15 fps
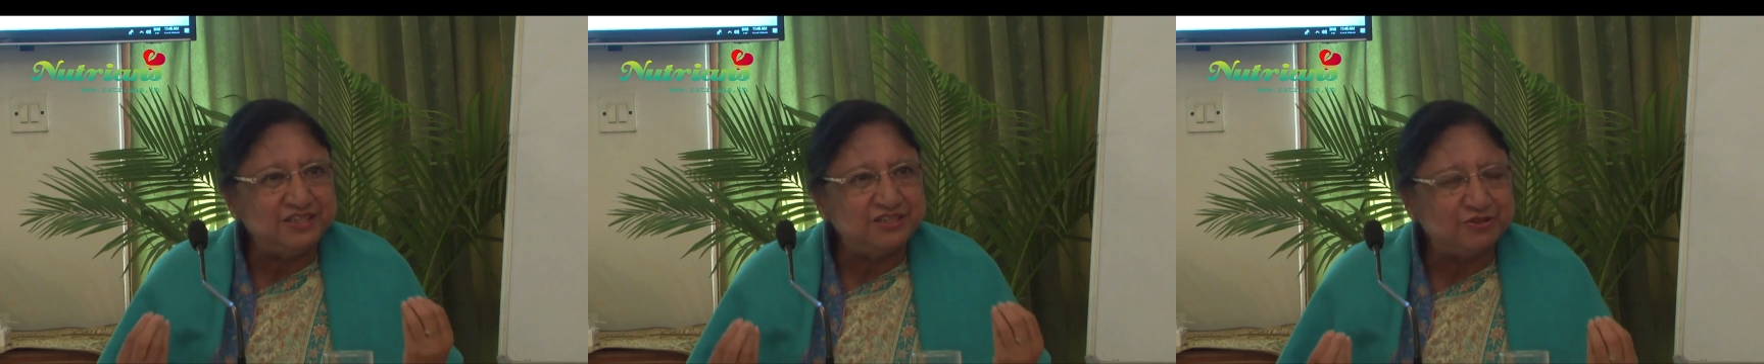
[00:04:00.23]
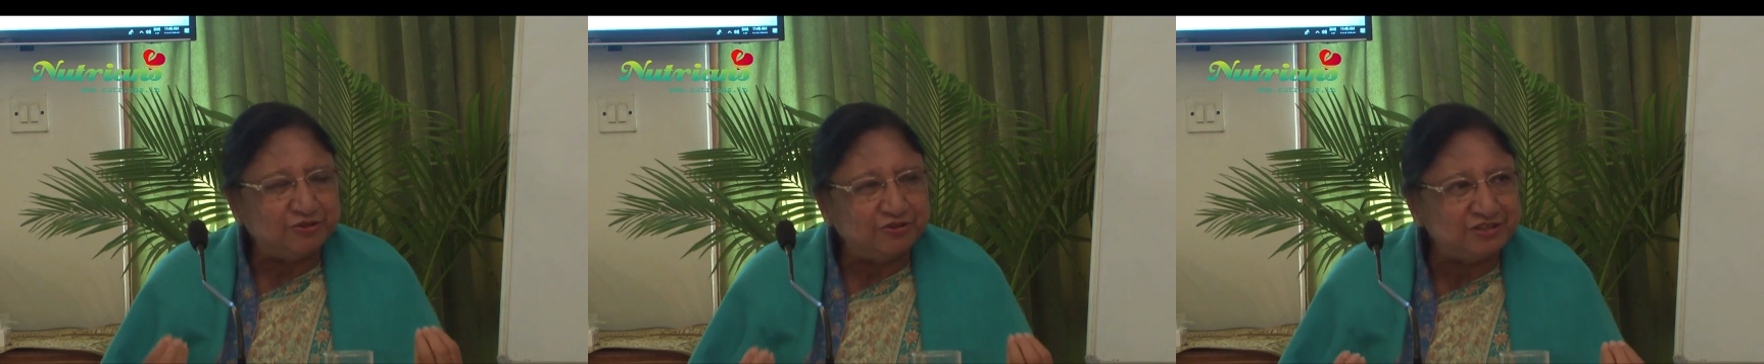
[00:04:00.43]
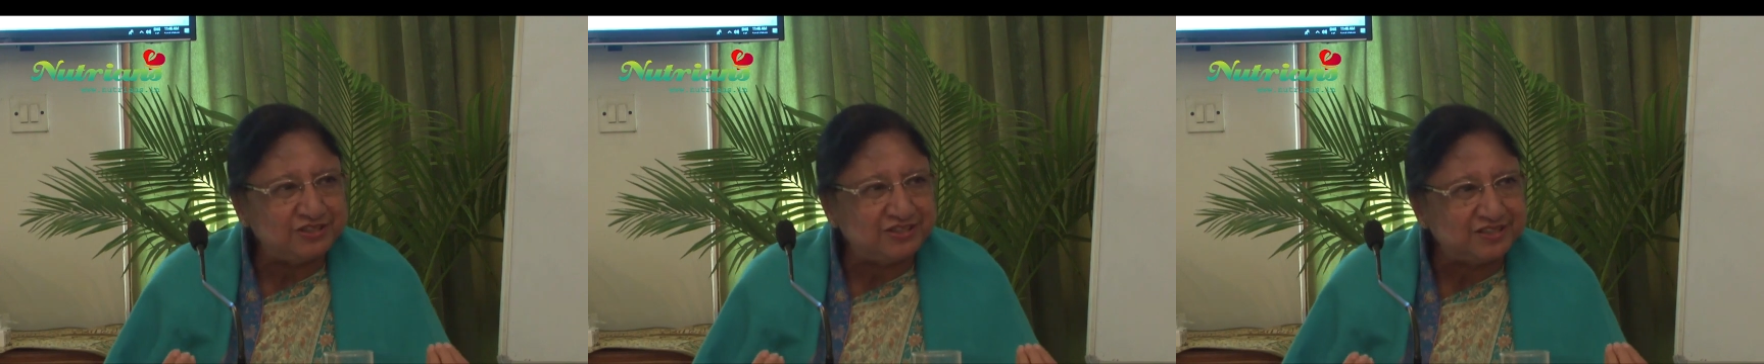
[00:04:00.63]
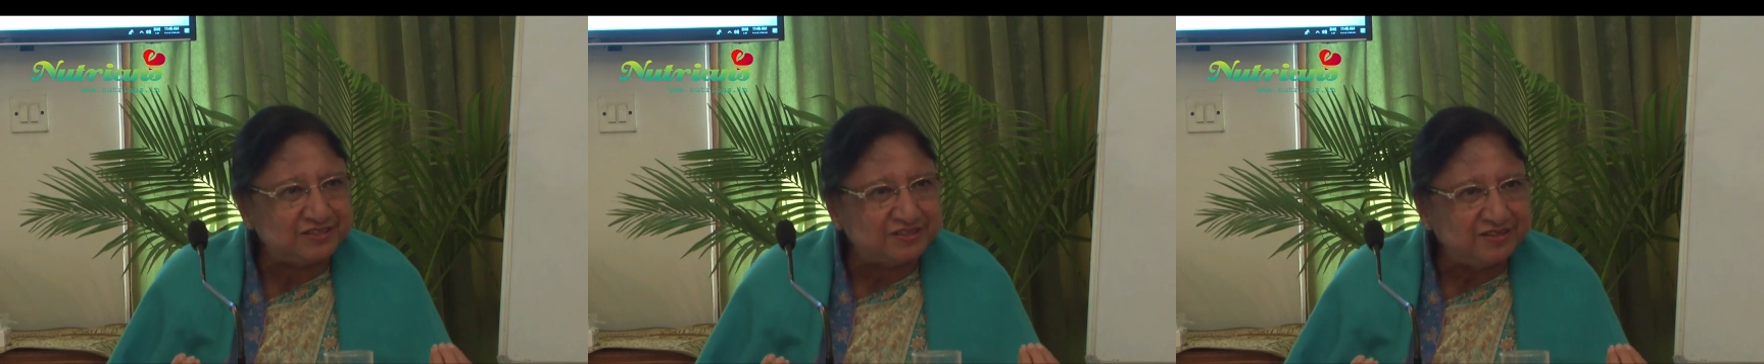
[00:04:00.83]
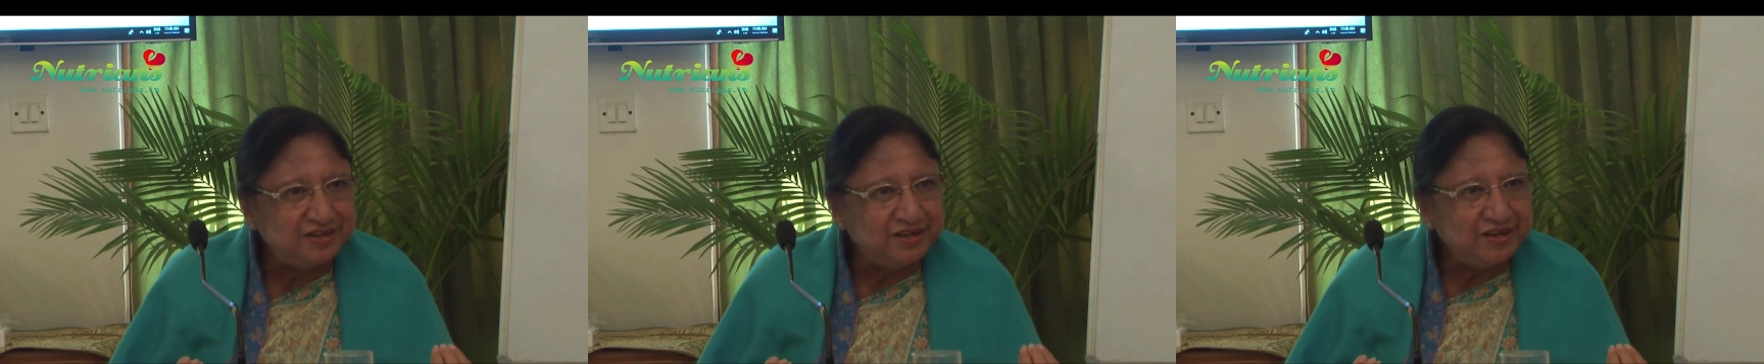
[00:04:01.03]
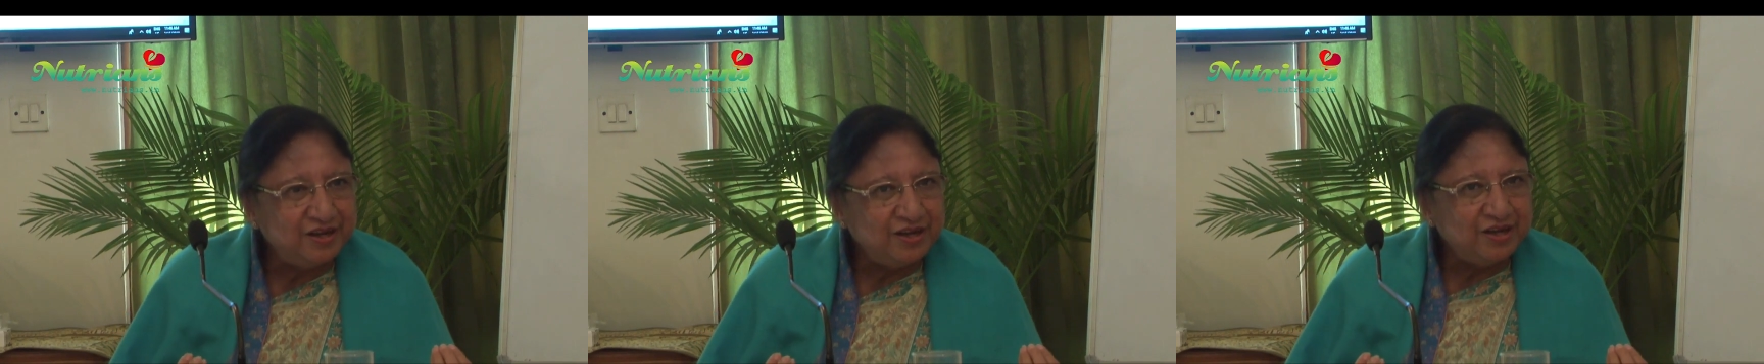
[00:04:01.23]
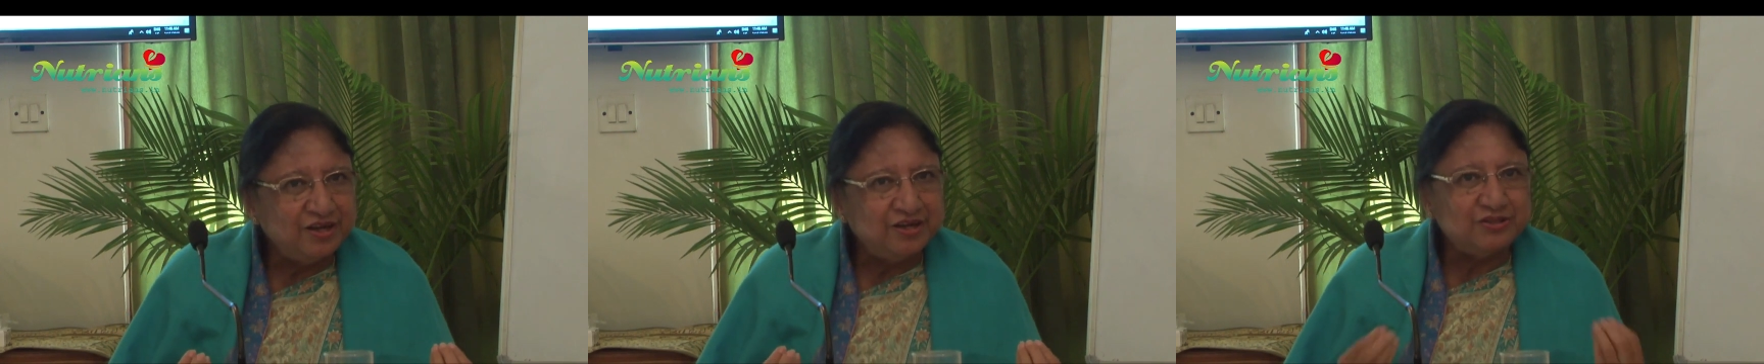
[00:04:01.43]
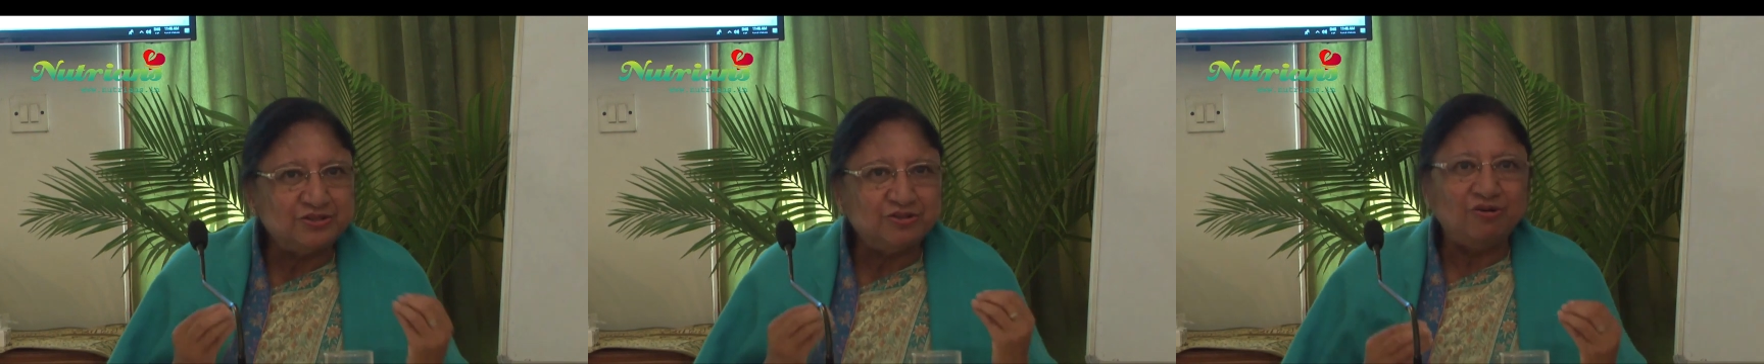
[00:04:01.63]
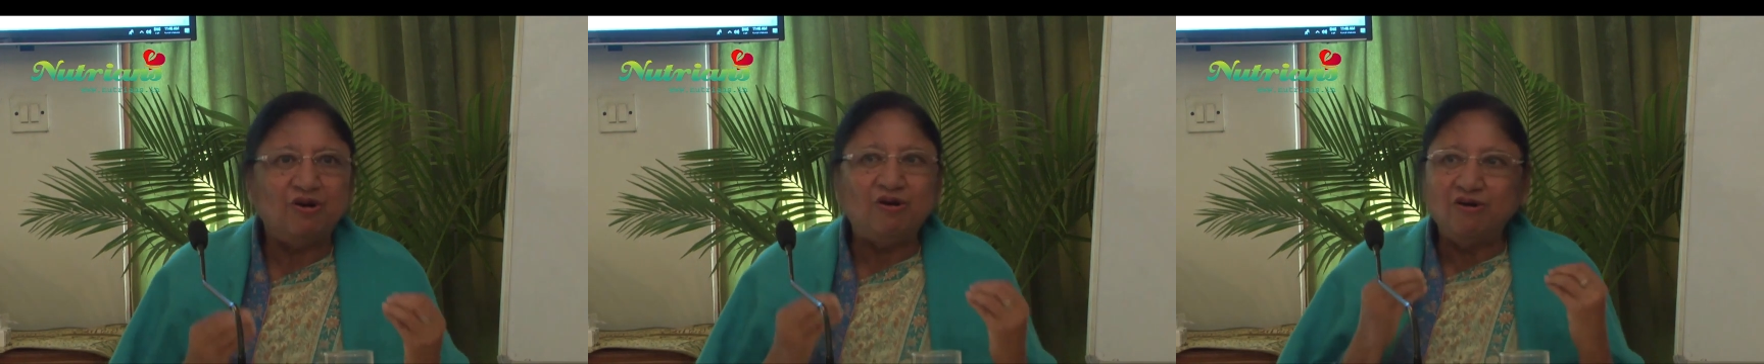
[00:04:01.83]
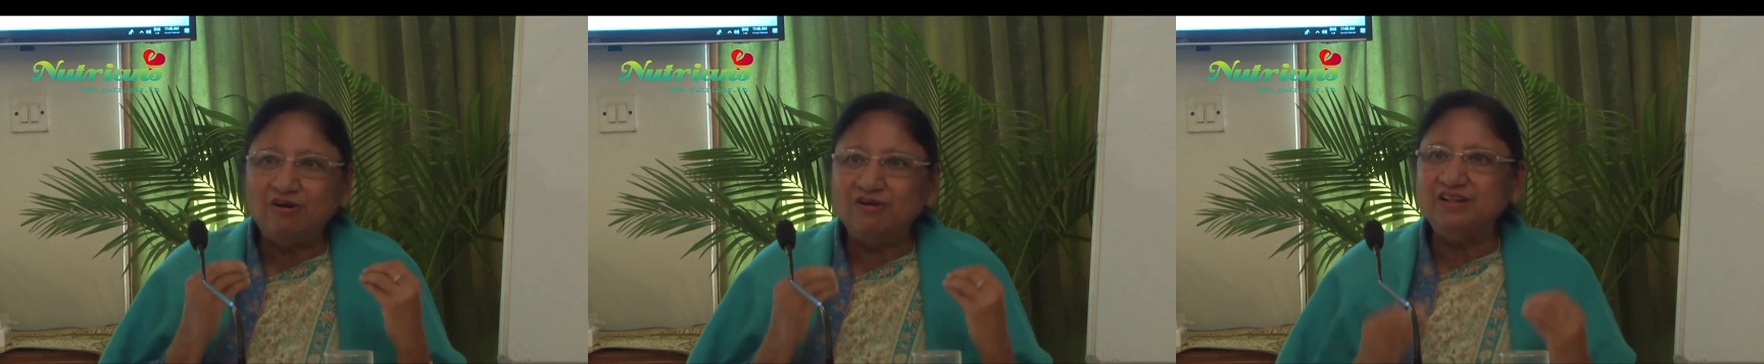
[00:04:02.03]
C sources. So
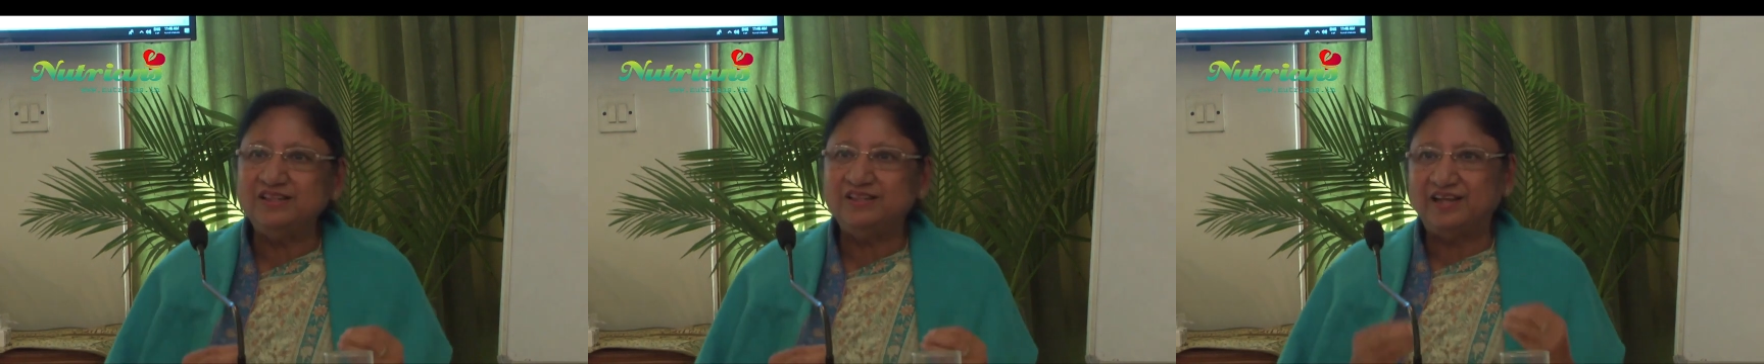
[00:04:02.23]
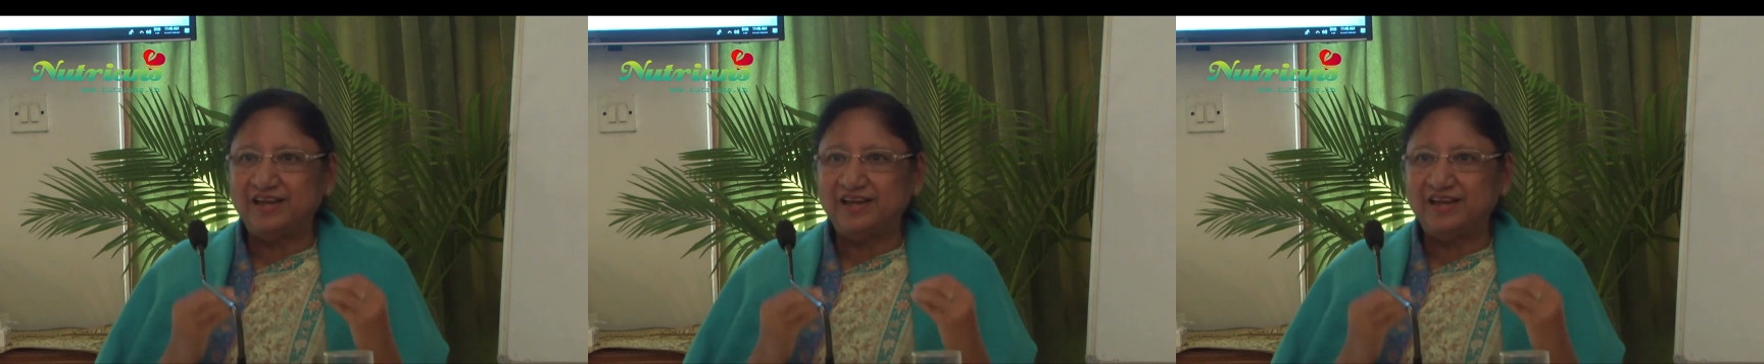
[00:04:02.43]
all